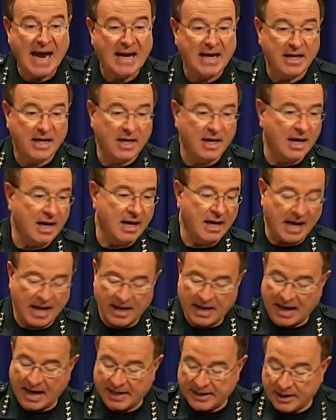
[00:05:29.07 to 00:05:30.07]
a,
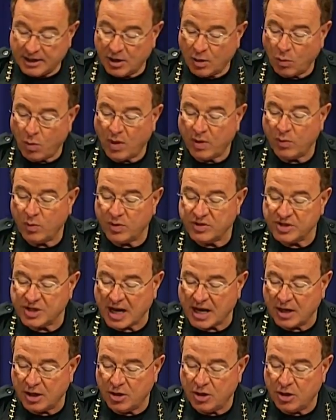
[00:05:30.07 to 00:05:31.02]
what was it?